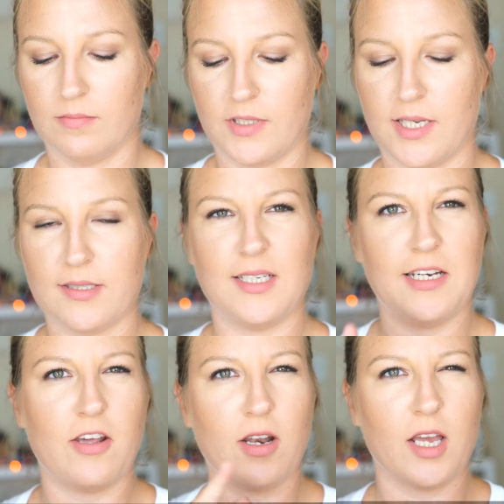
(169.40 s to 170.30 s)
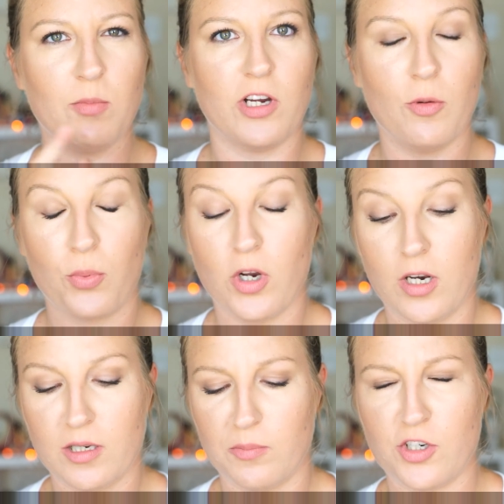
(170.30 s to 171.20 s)
testing out an eyebrow
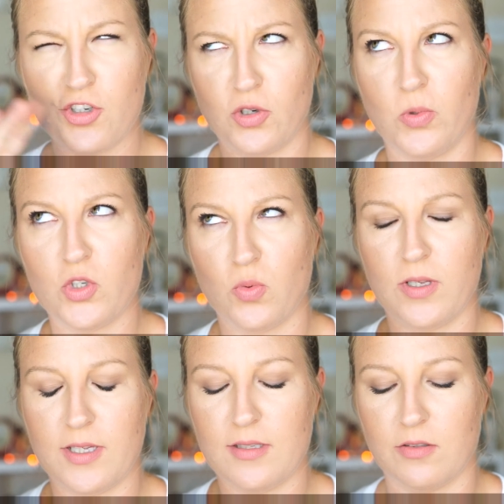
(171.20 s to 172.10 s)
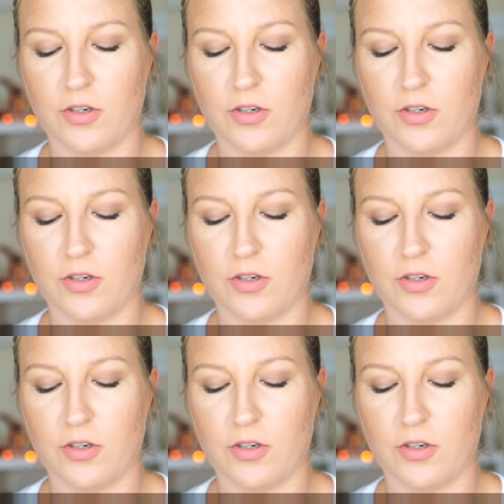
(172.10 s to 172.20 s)
product. I'm not sure which one of these are